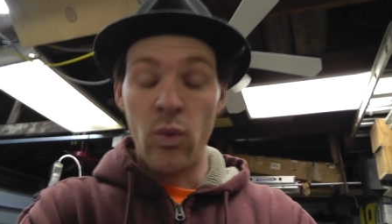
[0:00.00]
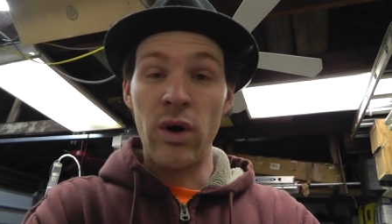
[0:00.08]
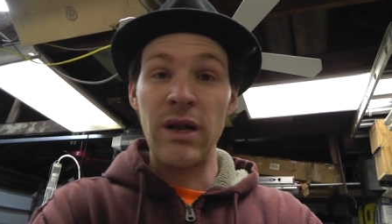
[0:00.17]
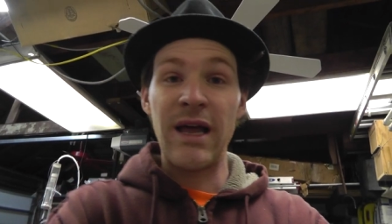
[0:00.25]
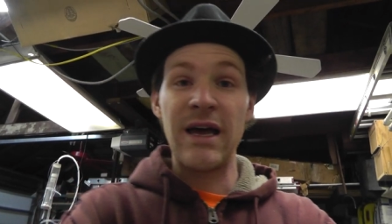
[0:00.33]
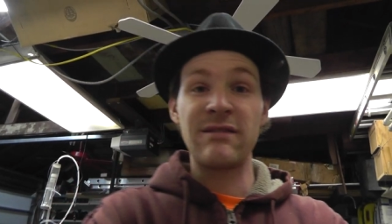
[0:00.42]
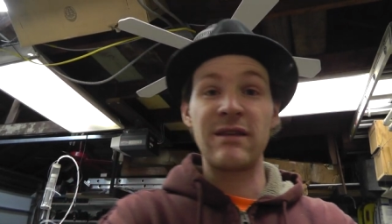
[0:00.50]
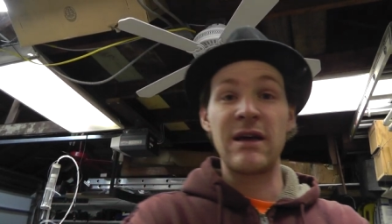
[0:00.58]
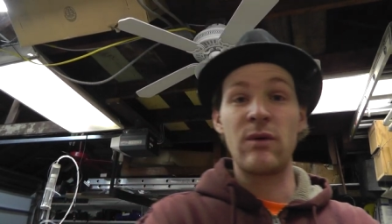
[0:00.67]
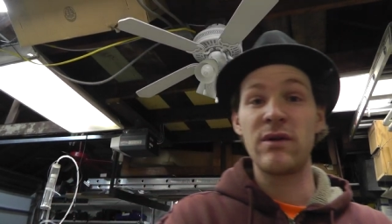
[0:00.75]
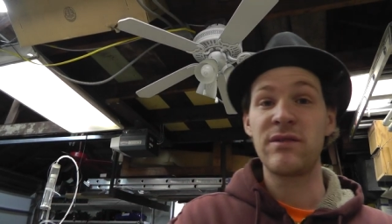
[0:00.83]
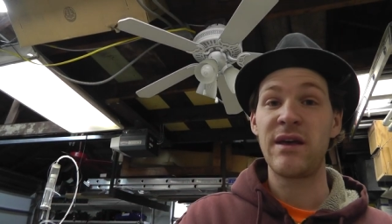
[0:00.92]
One last
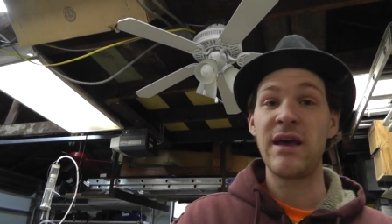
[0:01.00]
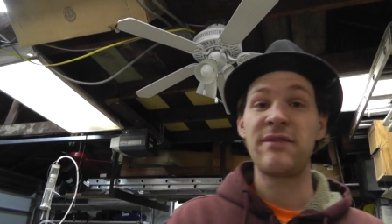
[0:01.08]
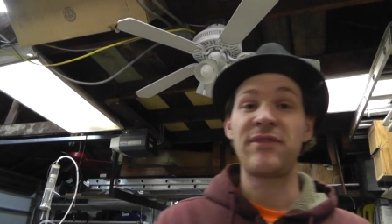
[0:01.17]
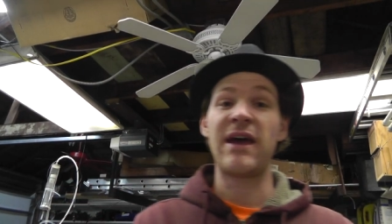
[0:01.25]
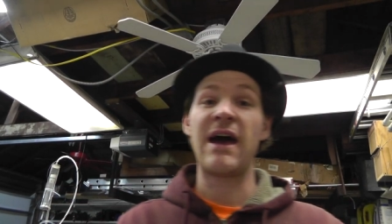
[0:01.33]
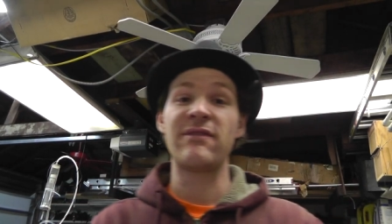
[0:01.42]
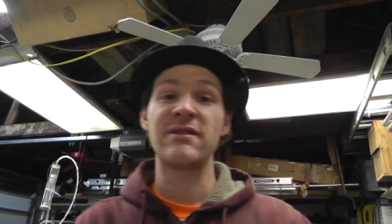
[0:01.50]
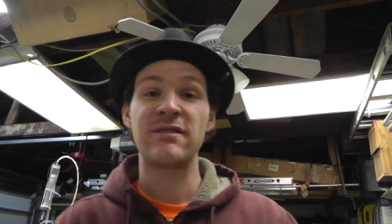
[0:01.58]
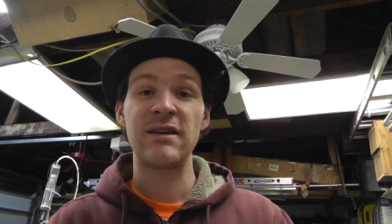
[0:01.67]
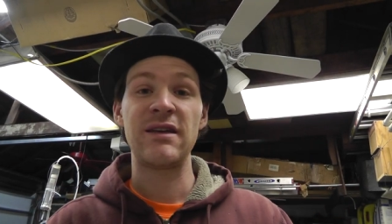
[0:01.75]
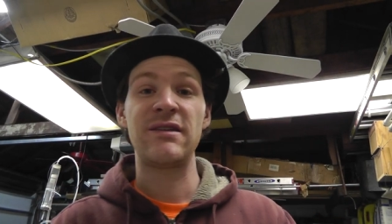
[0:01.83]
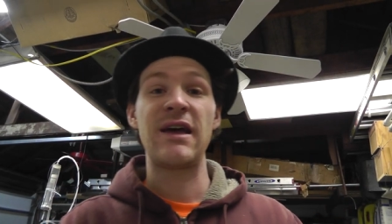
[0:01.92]
thing I want to say, if you haven't
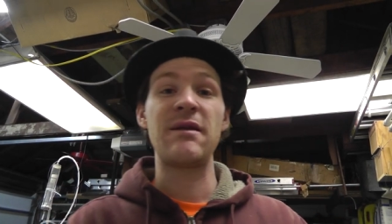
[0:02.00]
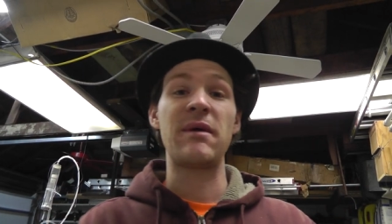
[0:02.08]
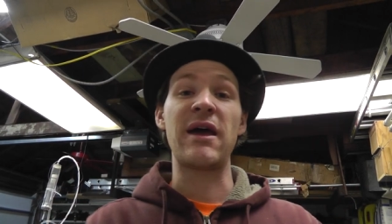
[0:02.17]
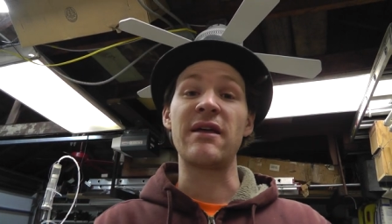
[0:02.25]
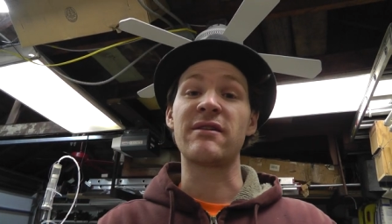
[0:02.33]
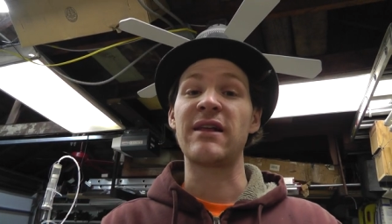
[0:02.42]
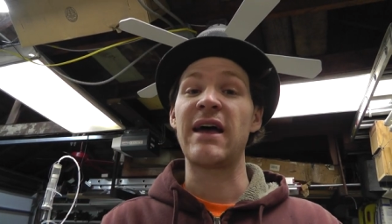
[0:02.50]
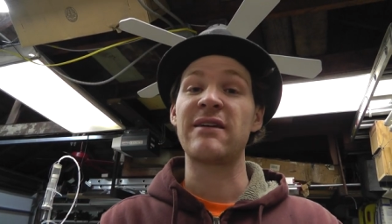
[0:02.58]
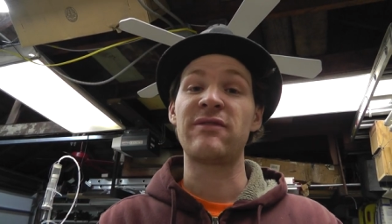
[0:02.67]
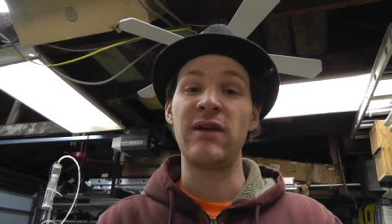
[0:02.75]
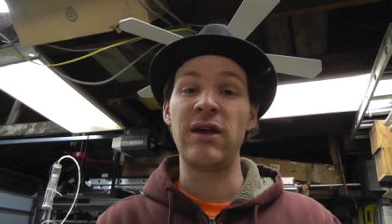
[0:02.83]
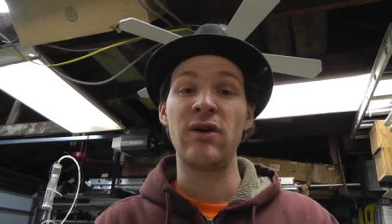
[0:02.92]
seen Tin Man's
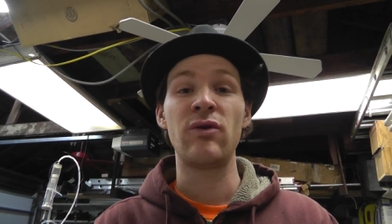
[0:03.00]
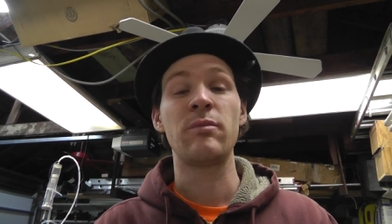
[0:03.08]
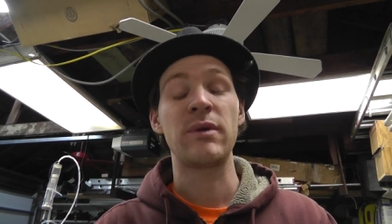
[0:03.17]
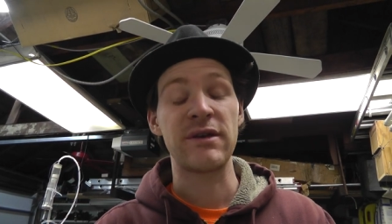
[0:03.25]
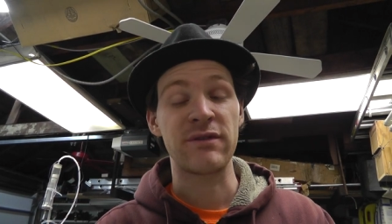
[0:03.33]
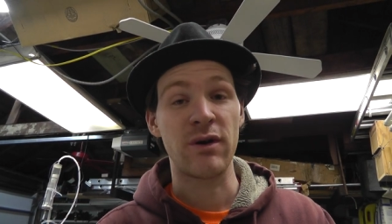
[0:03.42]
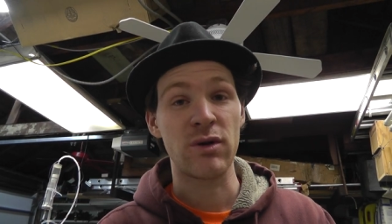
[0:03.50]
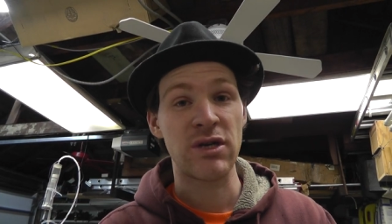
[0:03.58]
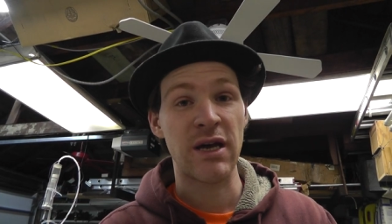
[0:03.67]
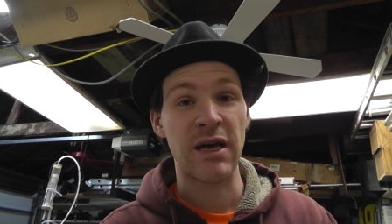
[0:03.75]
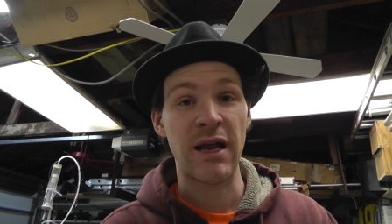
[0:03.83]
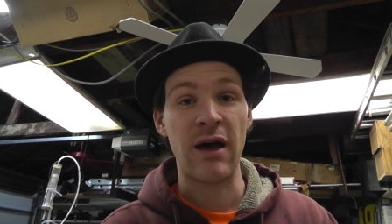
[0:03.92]
last video, please go
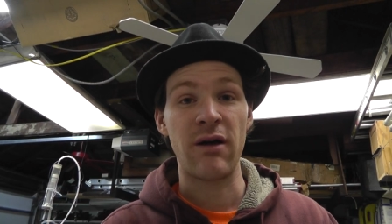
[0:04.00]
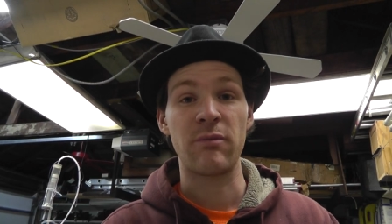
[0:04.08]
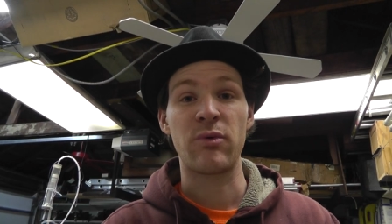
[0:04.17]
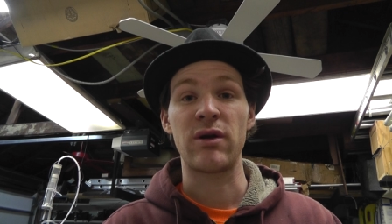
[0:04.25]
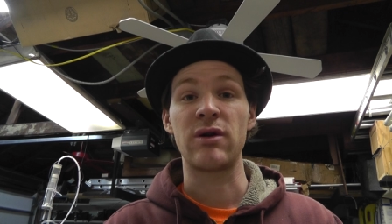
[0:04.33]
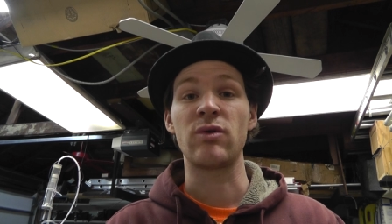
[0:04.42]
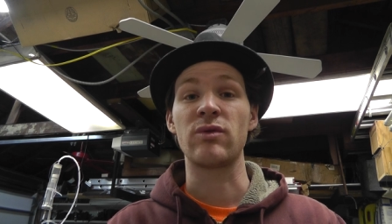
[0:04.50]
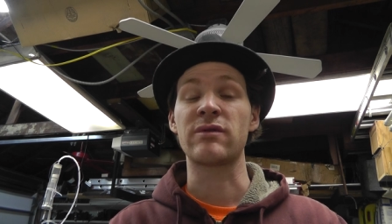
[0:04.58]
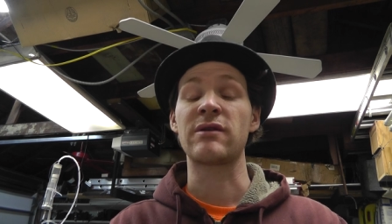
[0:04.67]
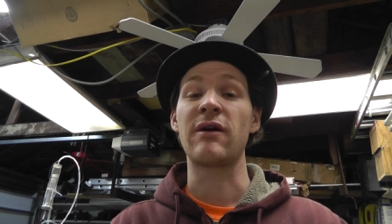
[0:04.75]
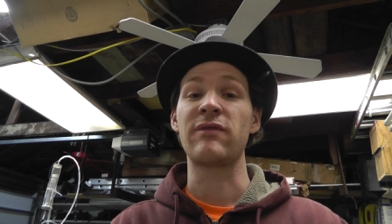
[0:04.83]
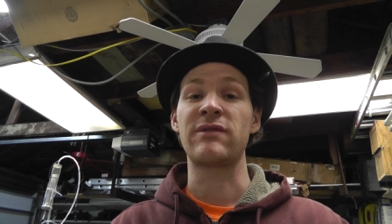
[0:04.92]
check it out. Pretty cool
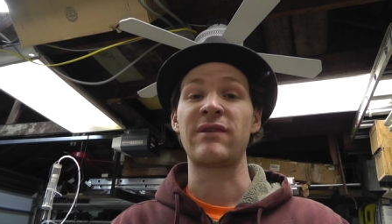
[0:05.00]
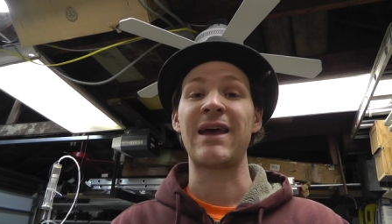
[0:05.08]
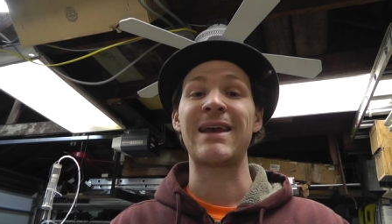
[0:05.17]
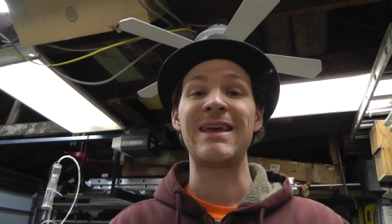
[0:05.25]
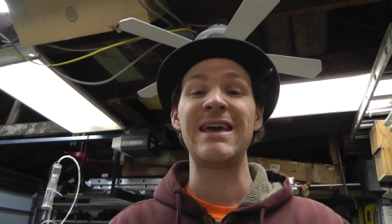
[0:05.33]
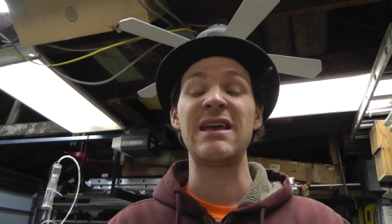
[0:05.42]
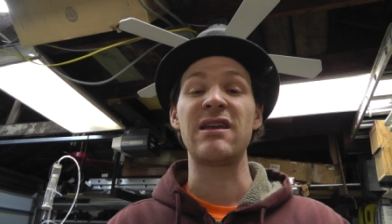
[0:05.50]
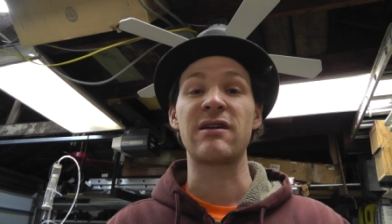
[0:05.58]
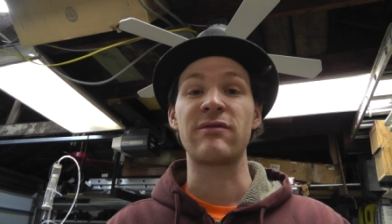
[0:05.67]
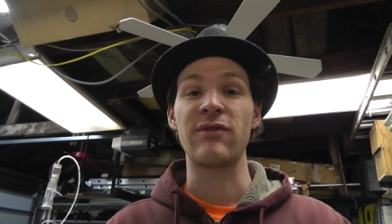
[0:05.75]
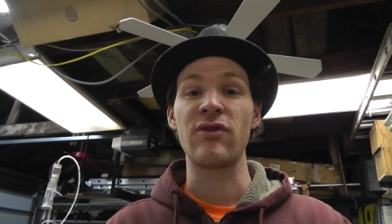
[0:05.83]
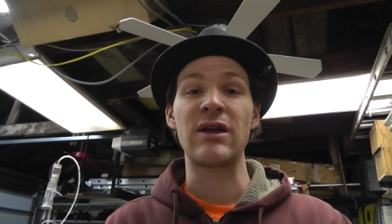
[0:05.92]
stuff. He's taking heat,
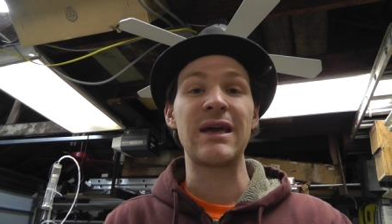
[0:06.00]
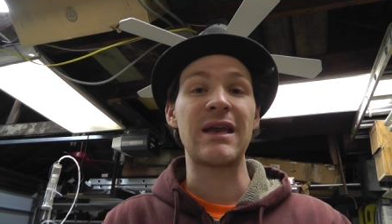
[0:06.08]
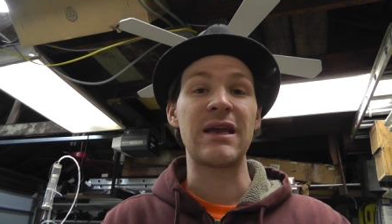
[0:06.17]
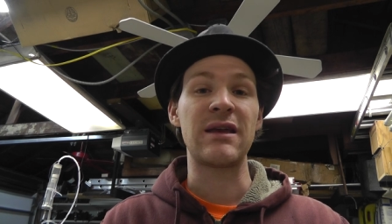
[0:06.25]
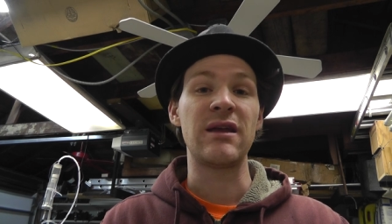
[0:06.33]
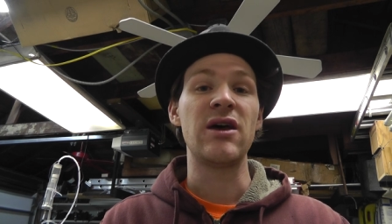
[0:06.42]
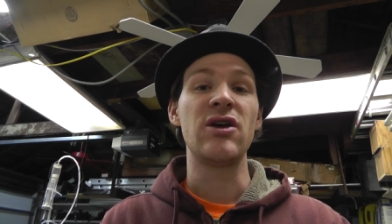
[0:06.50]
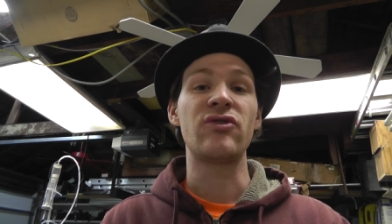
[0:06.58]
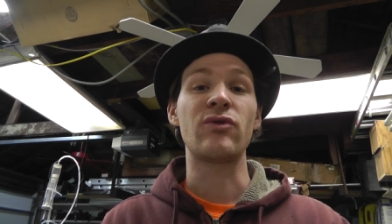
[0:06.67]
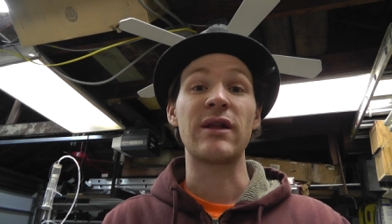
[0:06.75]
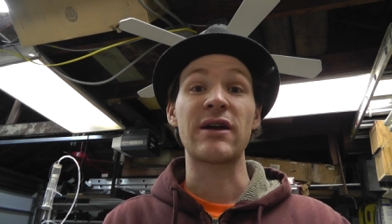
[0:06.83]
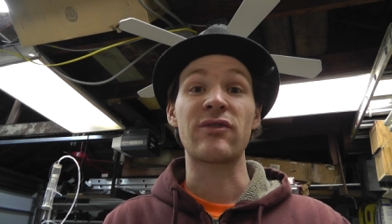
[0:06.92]
converting it
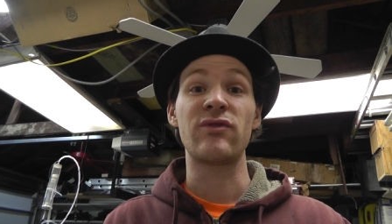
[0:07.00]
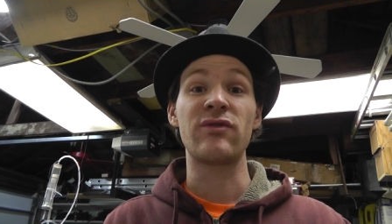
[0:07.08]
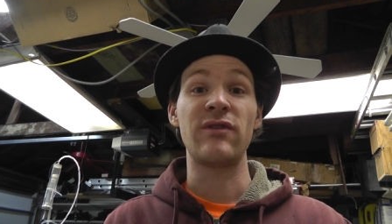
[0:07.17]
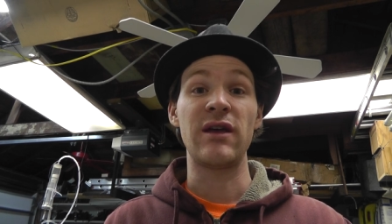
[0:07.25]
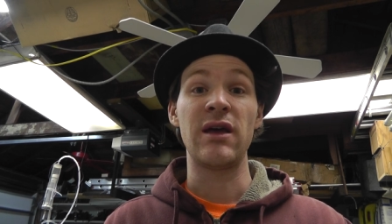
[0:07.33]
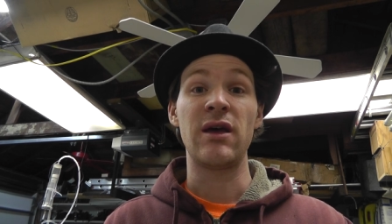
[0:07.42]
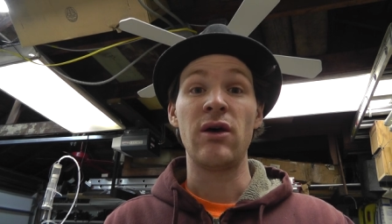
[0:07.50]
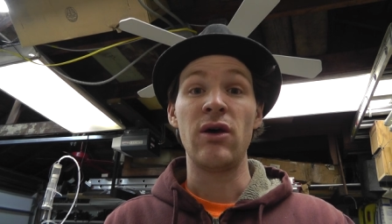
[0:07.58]
into electricity.